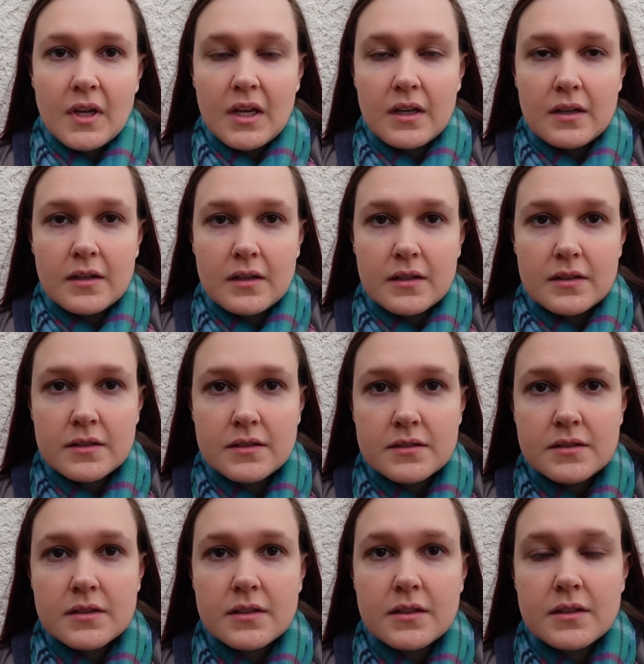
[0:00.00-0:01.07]
Hey
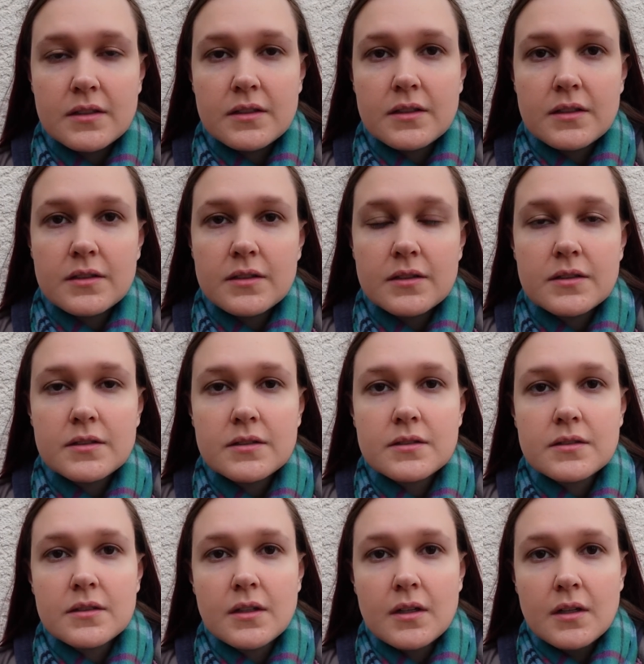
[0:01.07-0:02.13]
guys, it
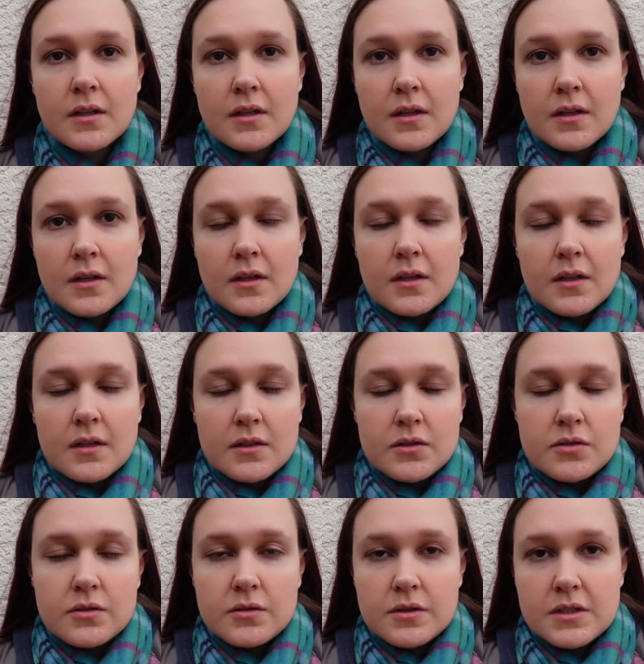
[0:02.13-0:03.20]
is
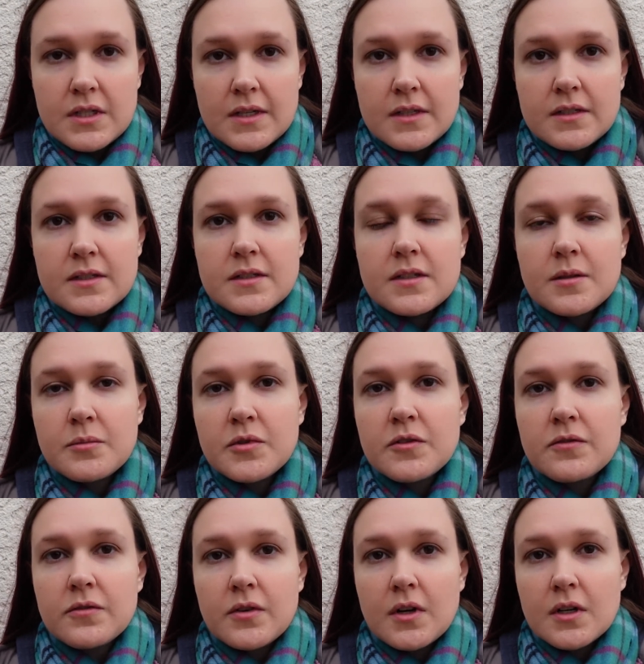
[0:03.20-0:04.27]
Tuesday, December
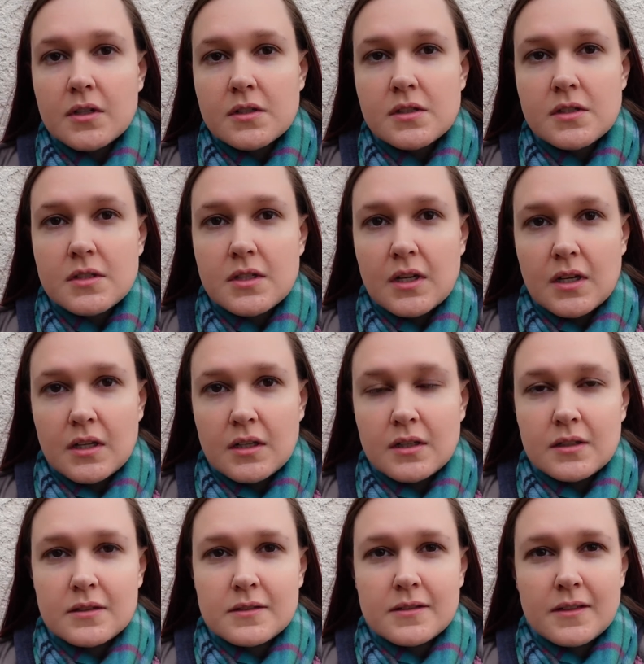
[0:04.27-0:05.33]
first,
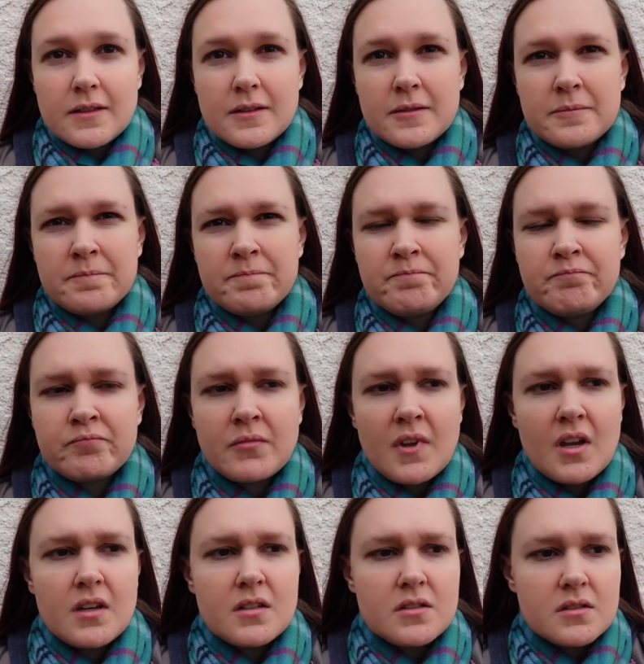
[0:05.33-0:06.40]
and um,
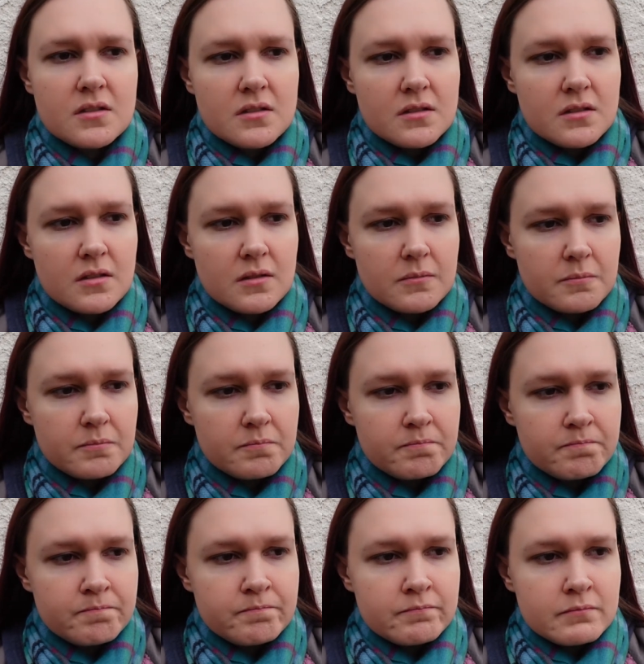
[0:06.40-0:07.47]
I just um,
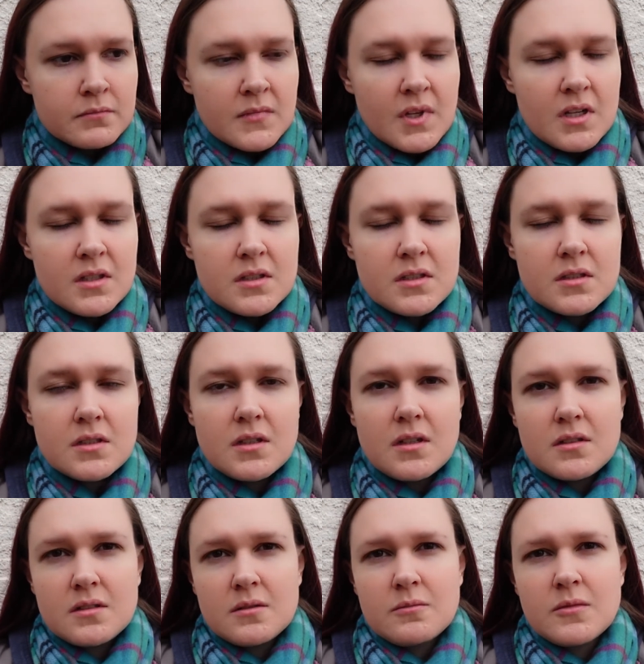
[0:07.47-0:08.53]
I just saw
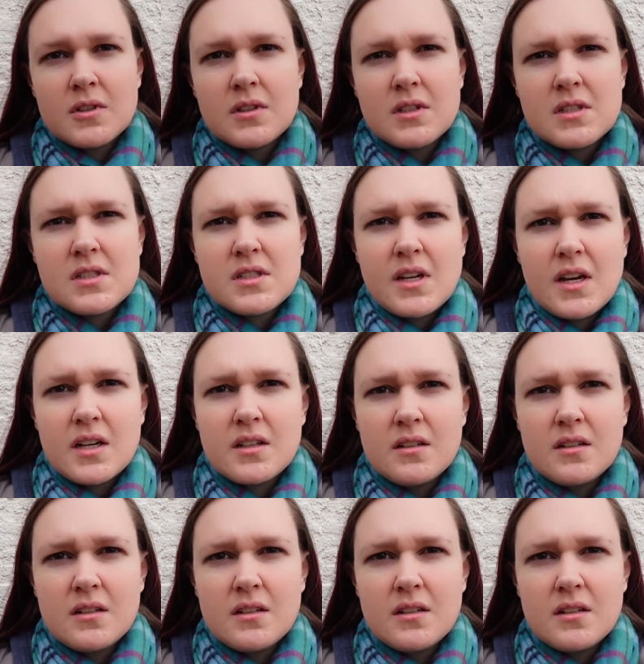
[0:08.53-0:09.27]
some really sad